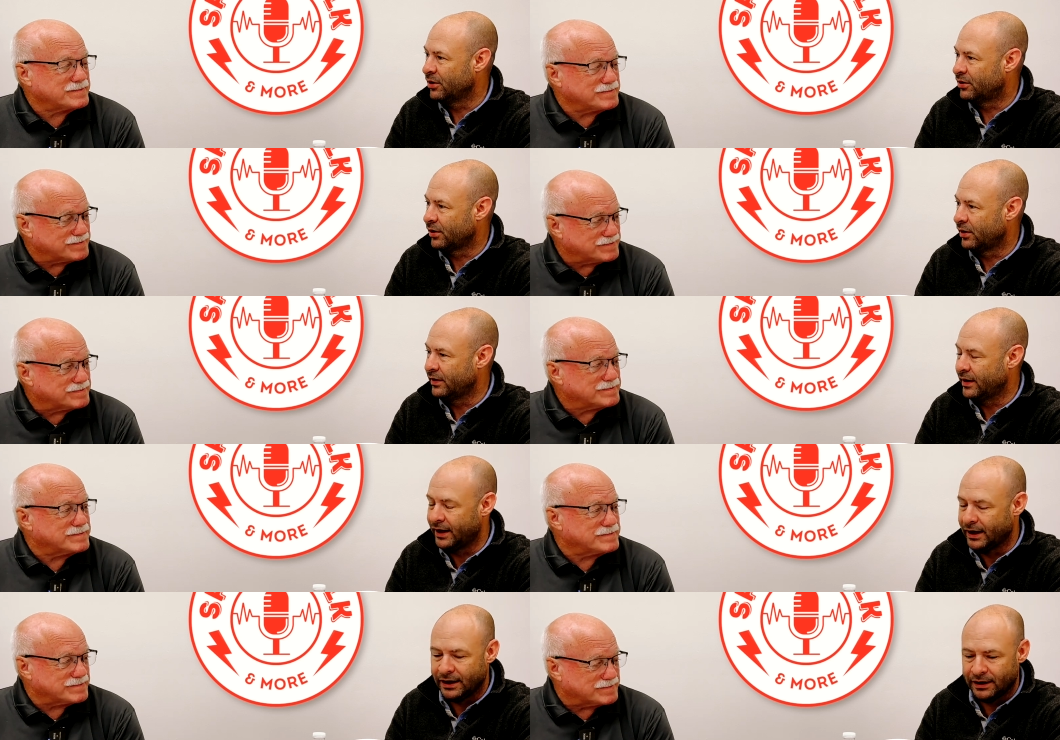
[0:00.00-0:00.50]

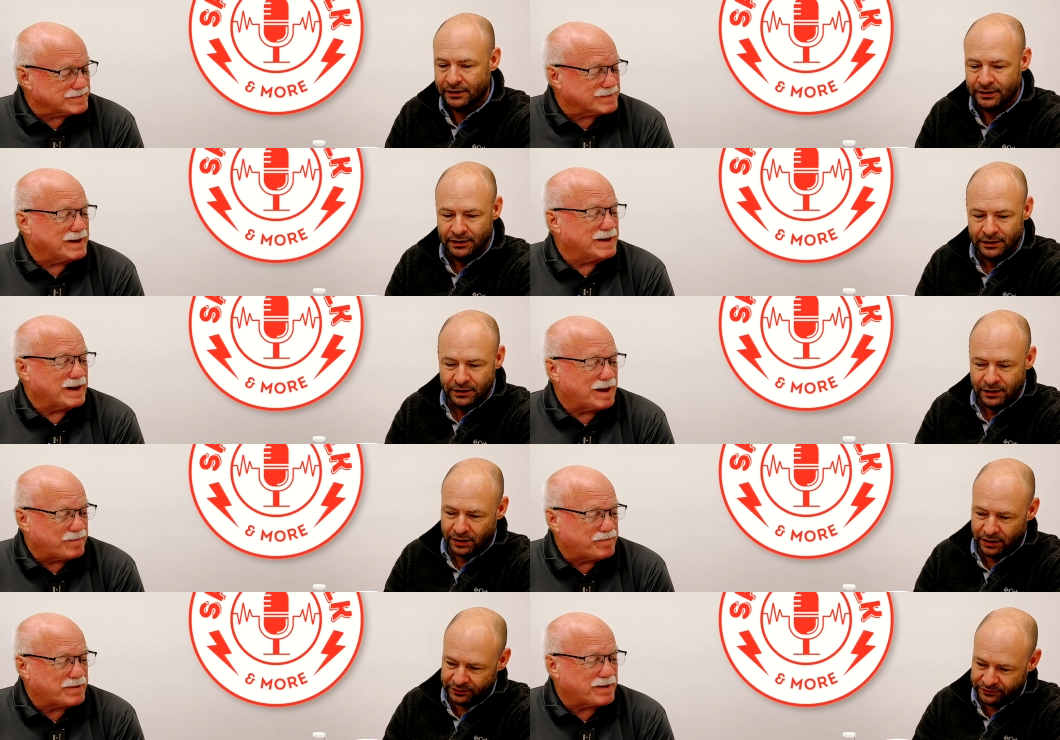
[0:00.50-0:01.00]
Speaker 1: through there.
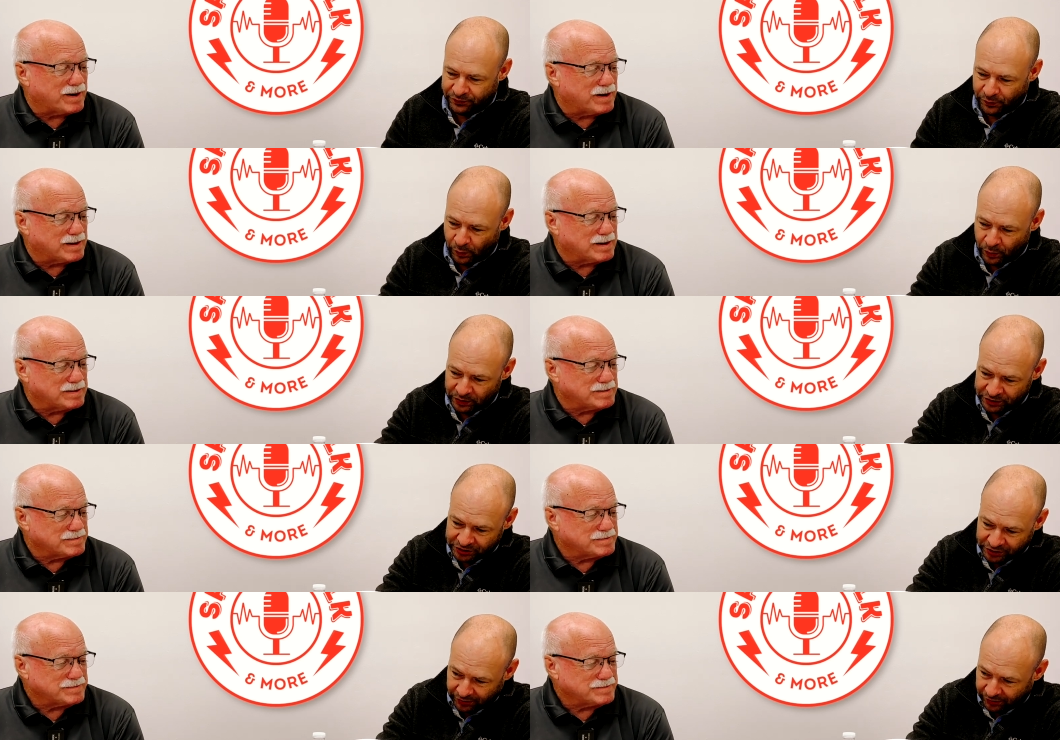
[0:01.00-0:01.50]
That's
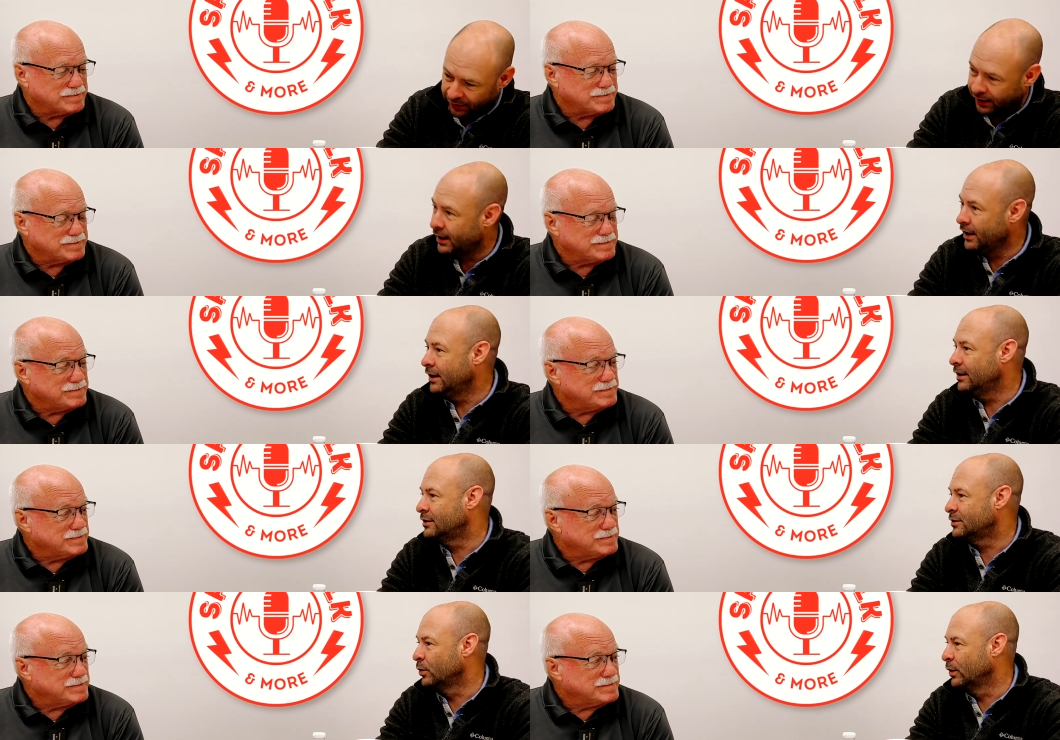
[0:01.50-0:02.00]

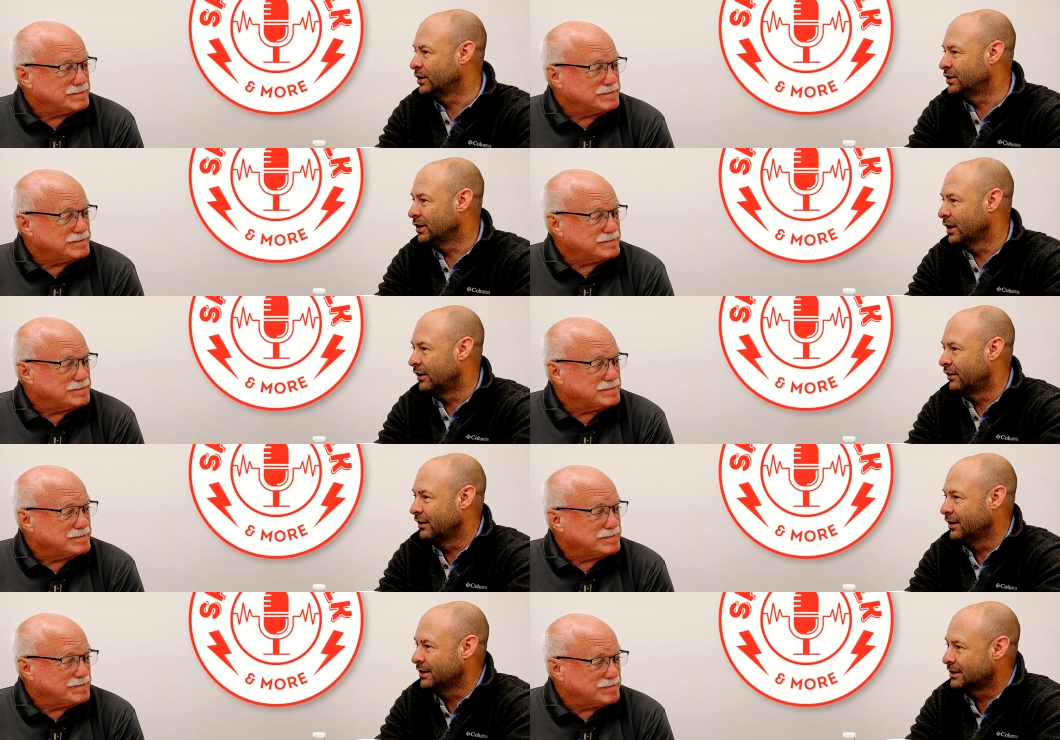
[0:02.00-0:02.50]
unfortunately, it.
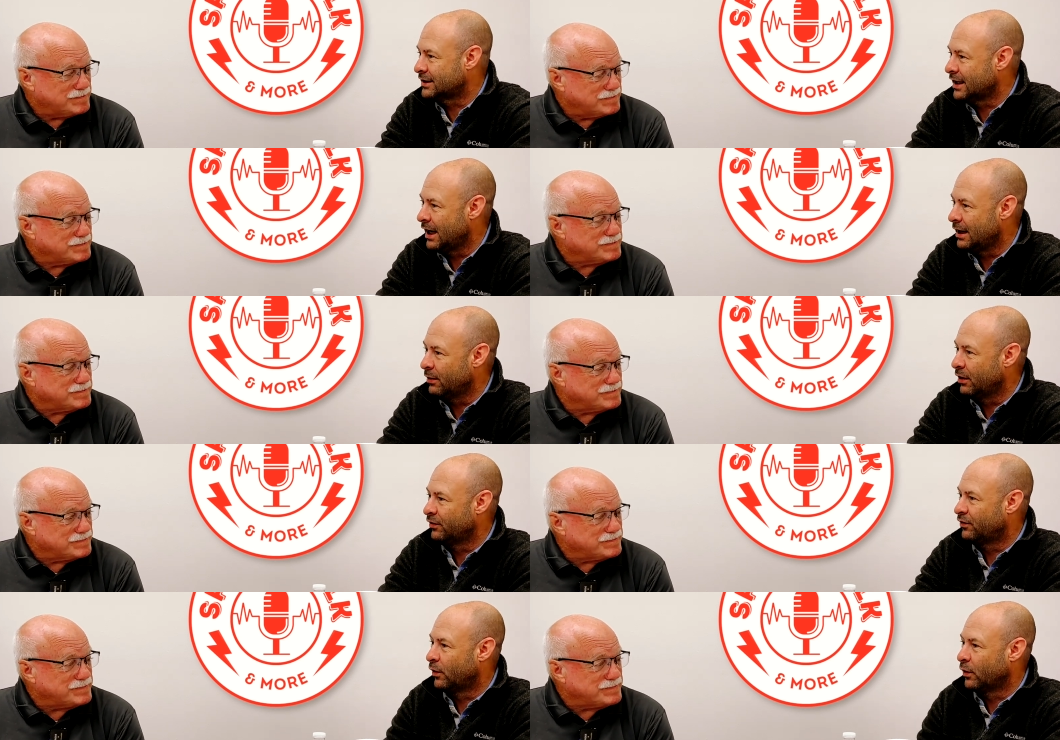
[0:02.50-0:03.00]
switching over to this
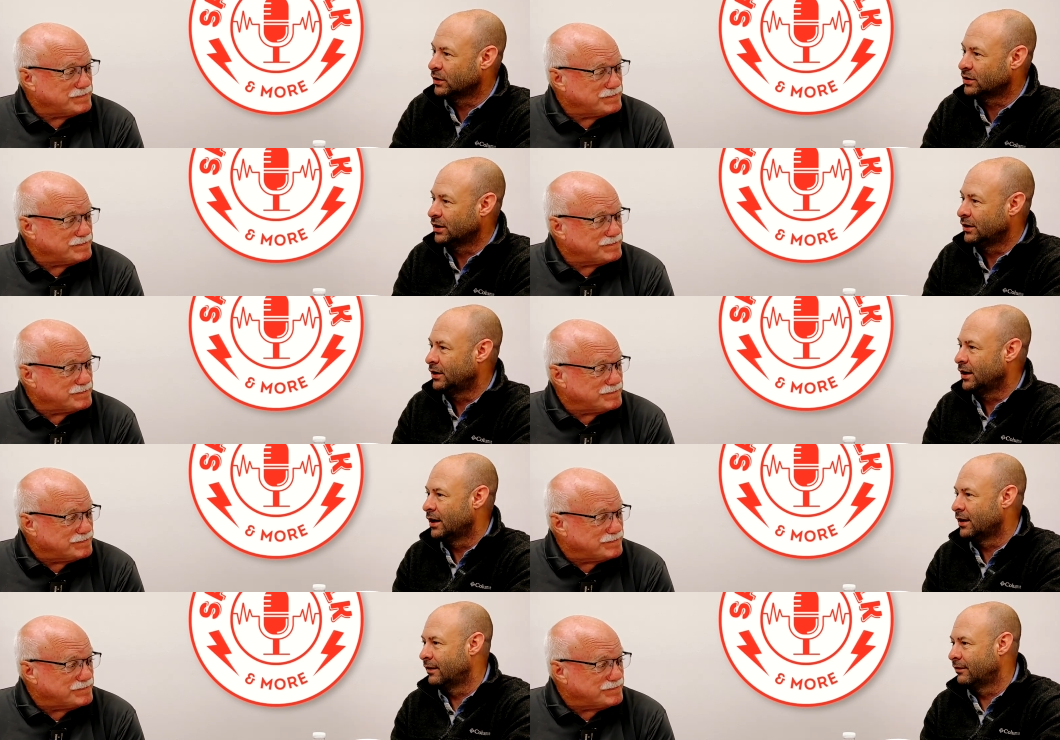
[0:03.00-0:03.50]
game,
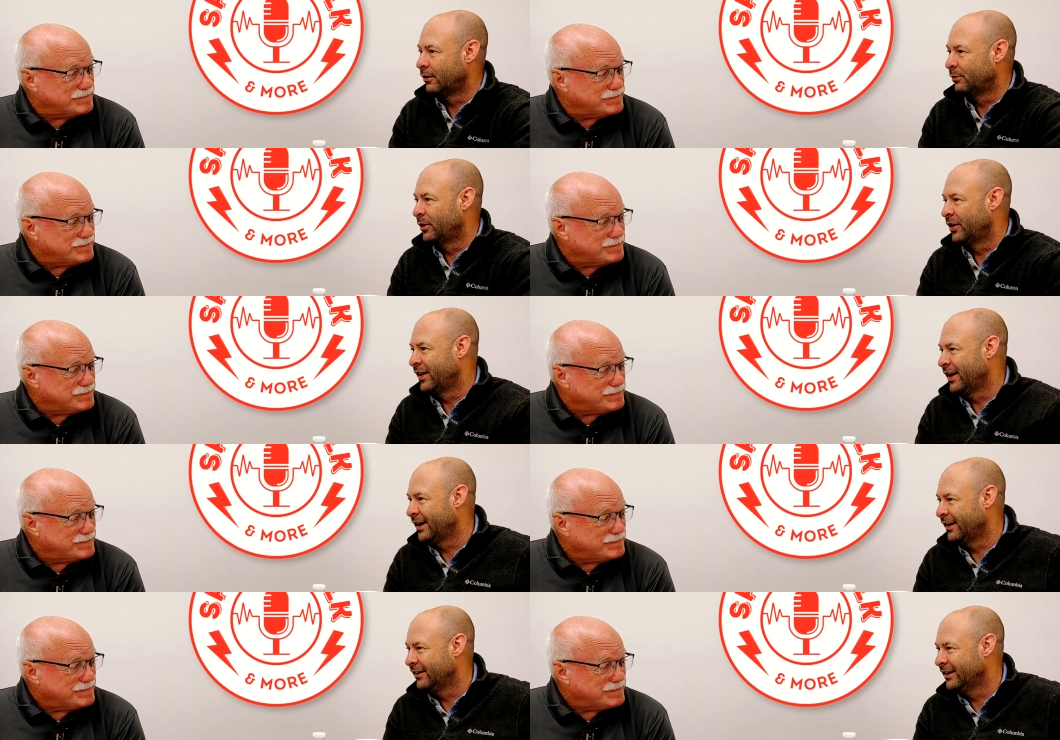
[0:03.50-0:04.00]
unfortunately, none of them
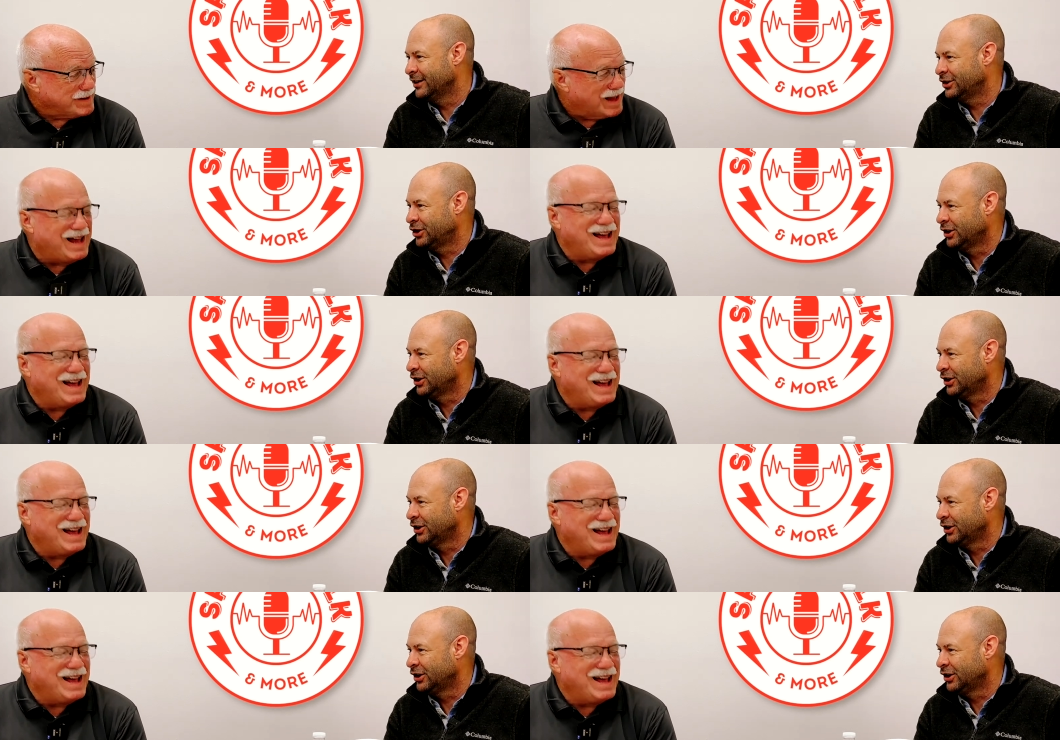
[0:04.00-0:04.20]
are there this